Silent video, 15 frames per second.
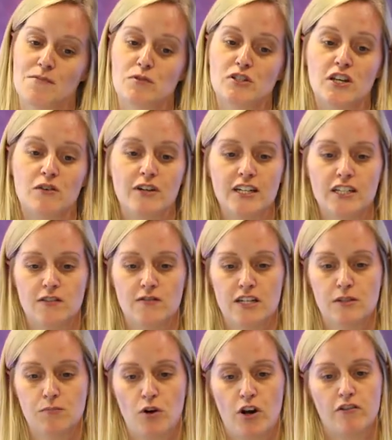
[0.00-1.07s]
So each of
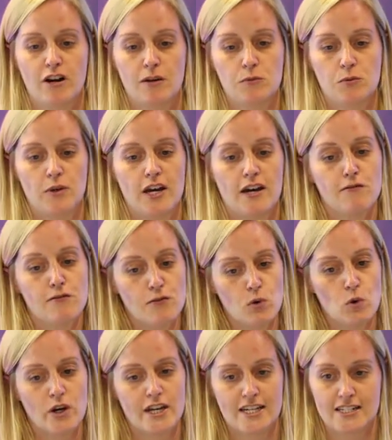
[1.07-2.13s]
these programmes, we have
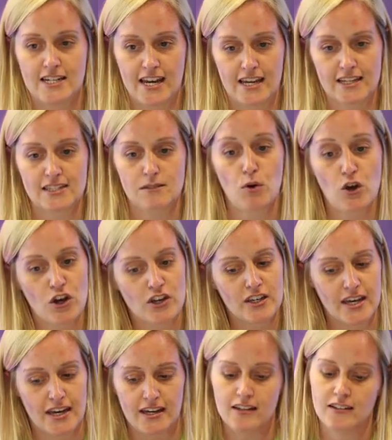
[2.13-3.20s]
4 intakes per
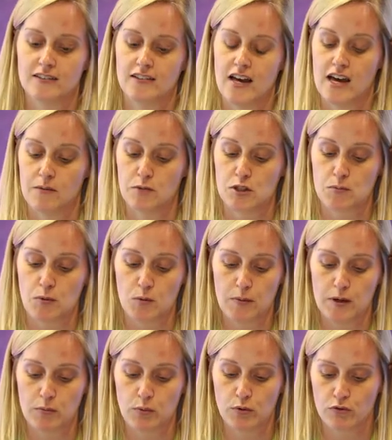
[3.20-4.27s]
year to put
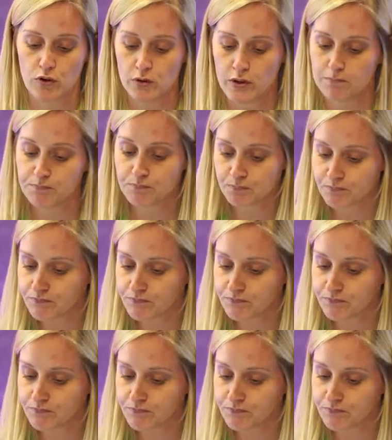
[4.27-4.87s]
people through them.